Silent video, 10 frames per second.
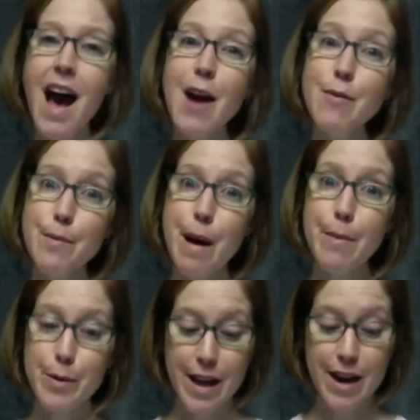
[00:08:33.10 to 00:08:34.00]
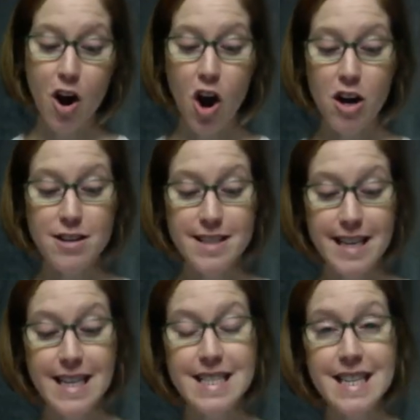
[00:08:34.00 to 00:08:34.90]
I remember that
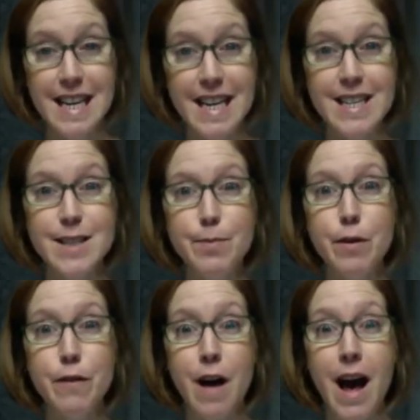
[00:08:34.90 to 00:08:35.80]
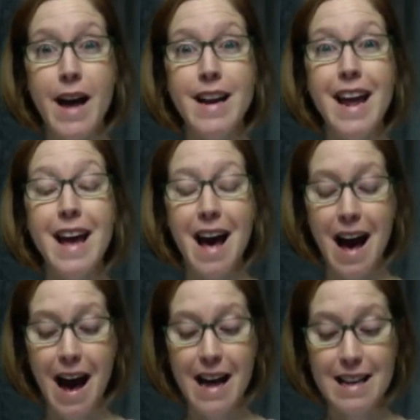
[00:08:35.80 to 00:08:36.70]
RCTs provide a
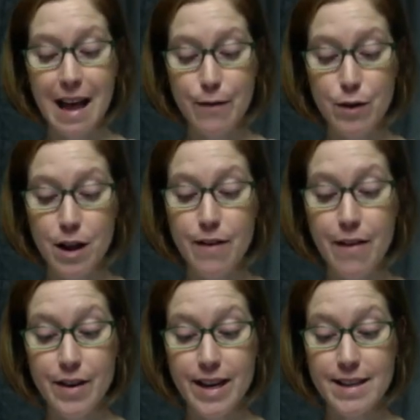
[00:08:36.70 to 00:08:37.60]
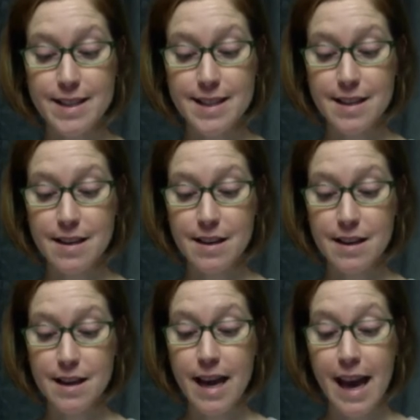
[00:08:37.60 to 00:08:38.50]
high level of evidence,
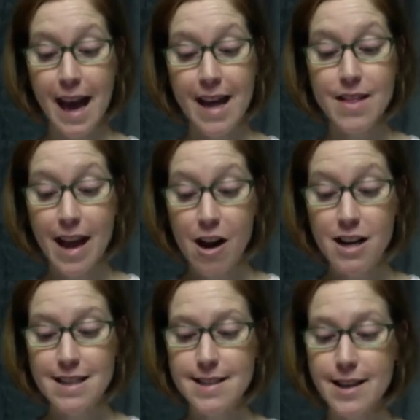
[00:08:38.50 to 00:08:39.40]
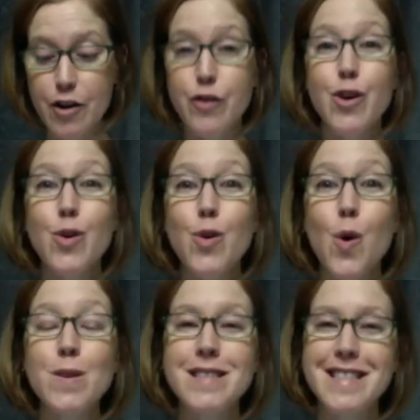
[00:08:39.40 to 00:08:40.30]
and they are considered the
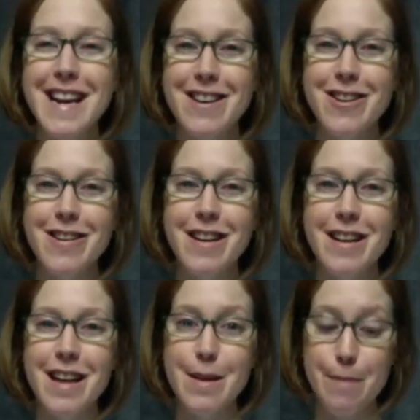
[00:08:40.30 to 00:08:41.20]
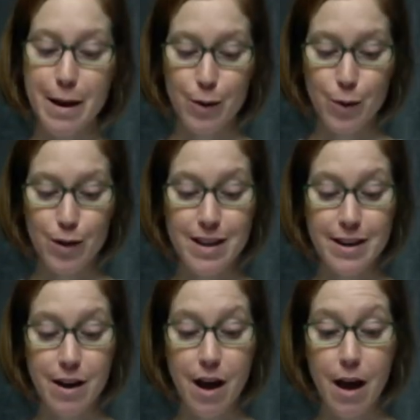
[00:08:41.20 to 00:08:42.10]
gold standard in
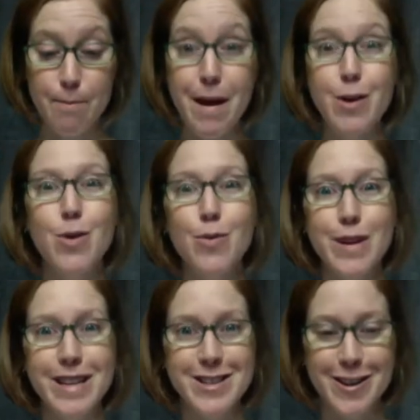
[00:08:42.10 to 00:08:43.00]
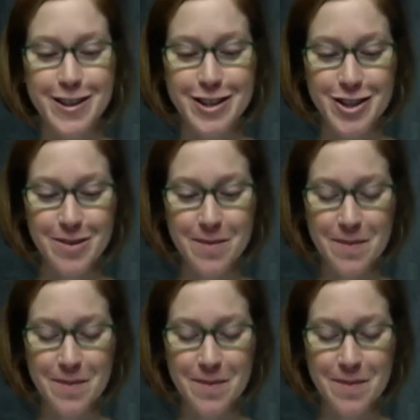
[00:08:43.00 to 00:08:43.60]
medical research.